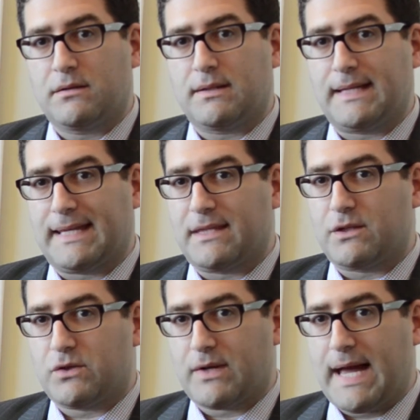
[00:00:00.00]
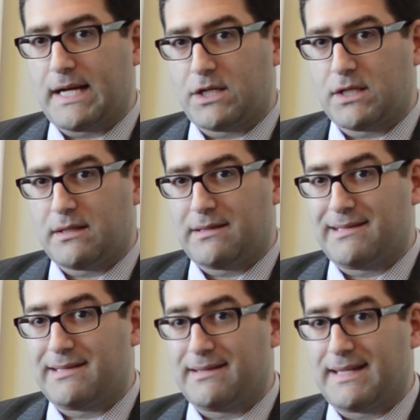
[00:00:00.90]
to get the
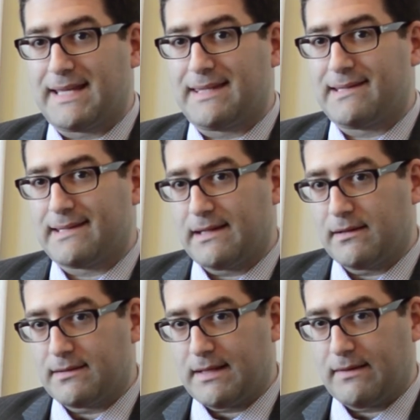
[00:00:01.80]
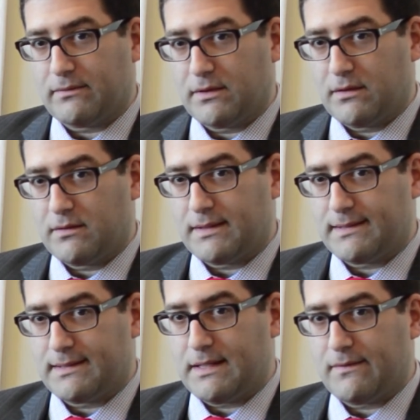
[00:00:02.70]
traction, so that the skills they've learned
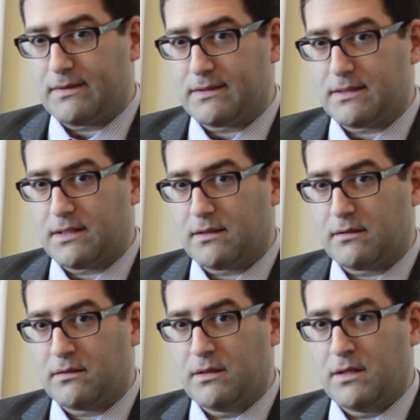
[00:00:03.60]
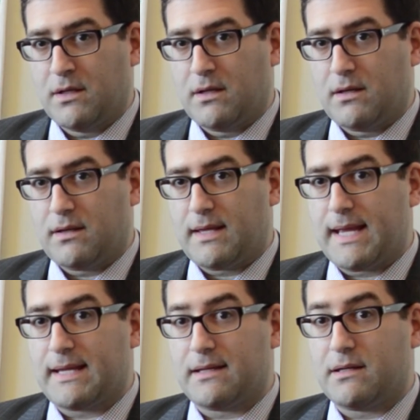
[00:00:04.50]
at Stevenson
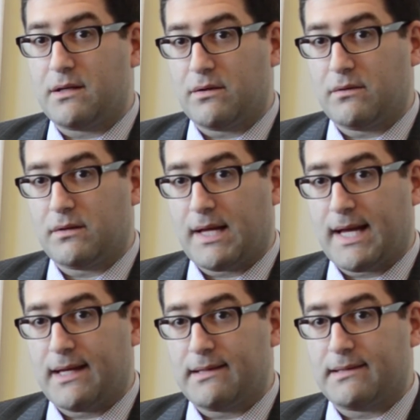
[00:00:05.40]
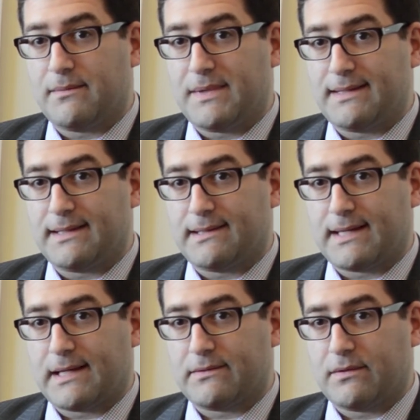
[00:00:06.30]
they can utilize and be
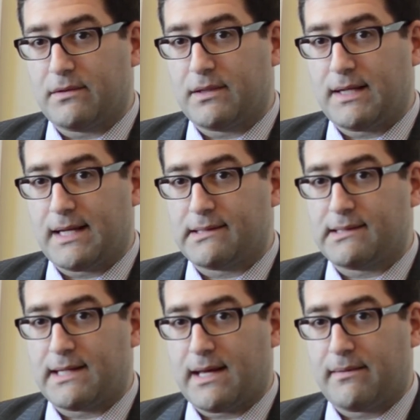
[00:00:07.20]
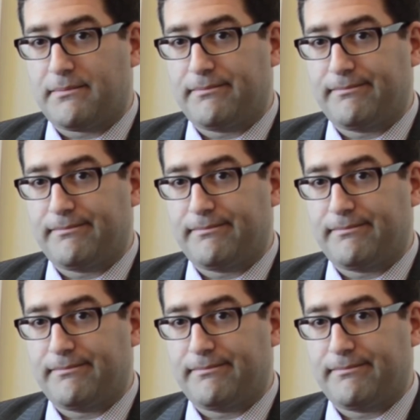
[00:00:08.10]
successful in the next step.